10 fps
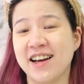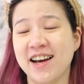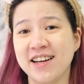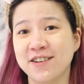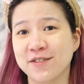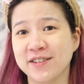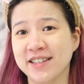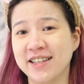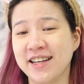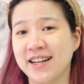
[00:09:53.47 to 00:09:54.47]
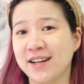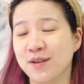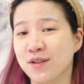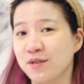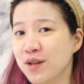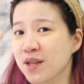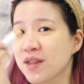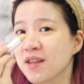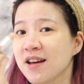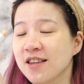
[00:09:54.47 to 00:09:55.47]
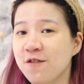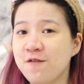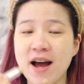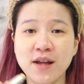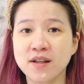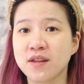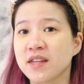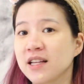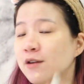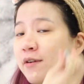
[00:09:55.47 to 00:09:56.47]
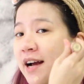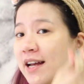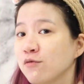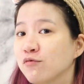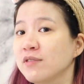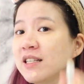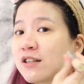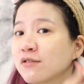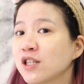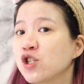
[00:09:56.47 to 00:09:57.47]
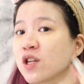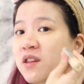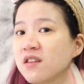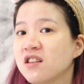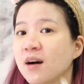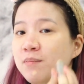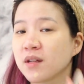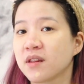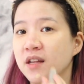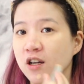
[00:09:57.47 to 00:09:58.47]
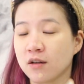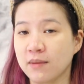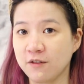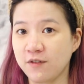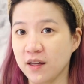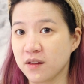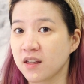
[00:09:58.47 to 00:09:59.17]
I don't really care. So this is the fast concealing where I literally just dump the stick on my face.